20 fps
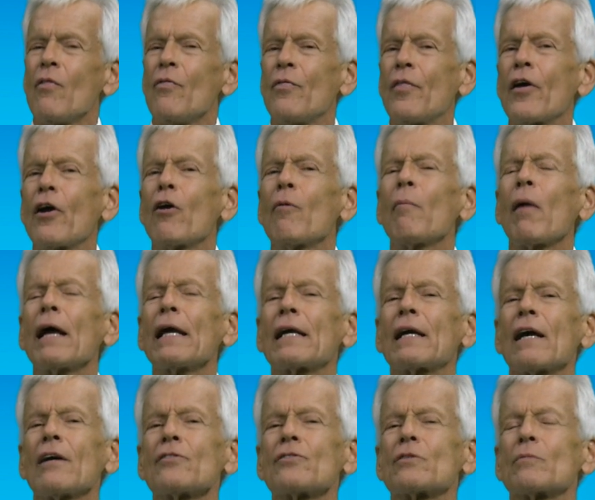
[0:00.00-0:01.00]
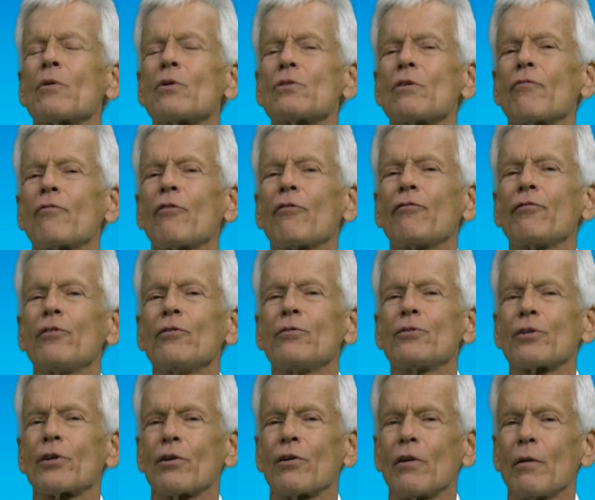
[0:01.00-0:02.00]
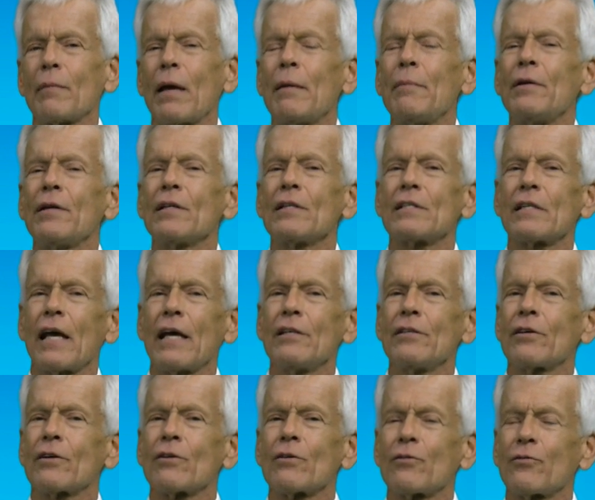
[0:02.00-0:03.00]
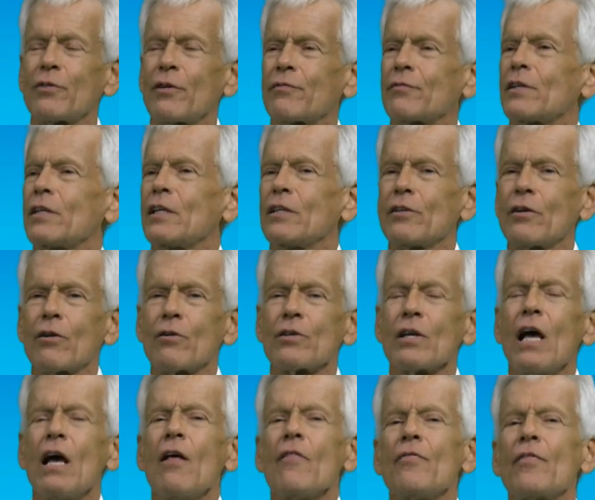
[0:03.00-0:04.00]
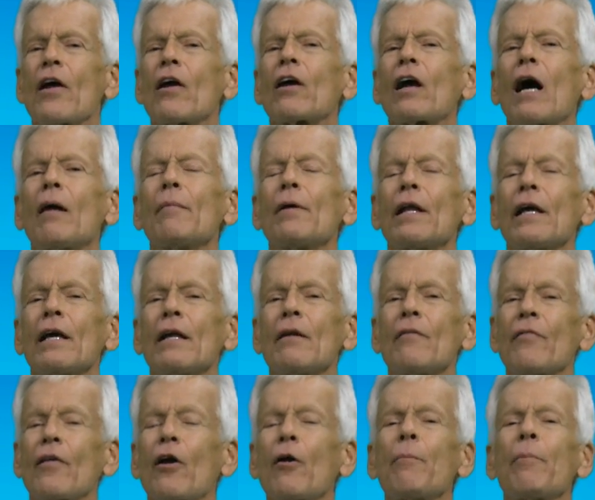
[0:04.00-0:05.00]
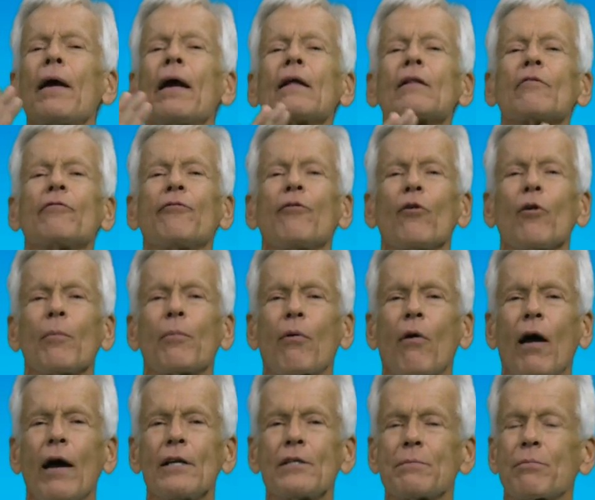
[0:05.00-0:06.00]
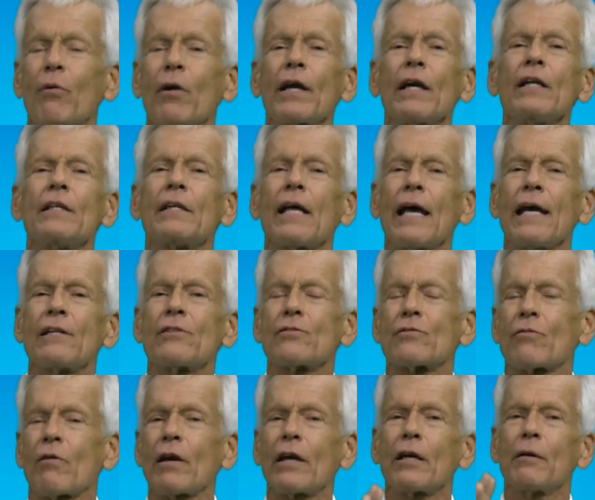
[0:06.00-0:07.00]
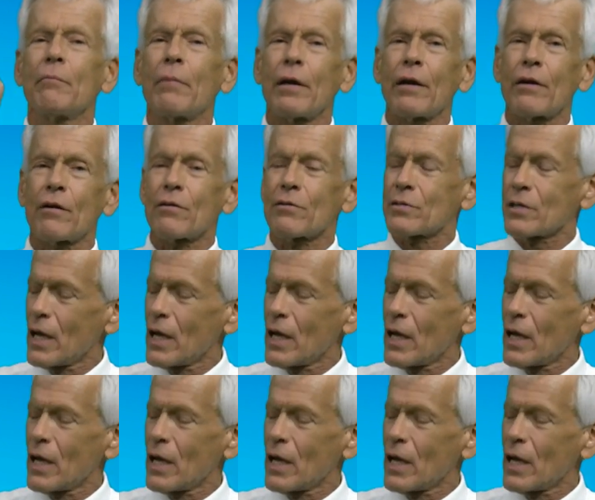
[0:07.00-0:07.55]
they're my customers of the future, and maybe in 10 years, 15 years, they're coming in, they're paying the full price, bringing dates, drinking beers,